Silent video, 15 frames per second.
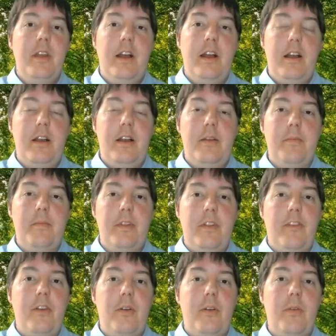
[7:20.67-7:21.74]

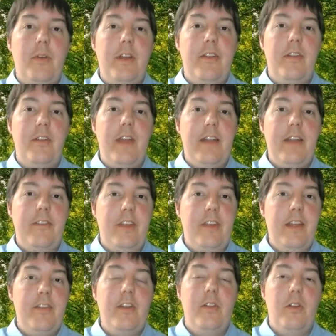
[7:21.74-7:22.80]
So whether that's in the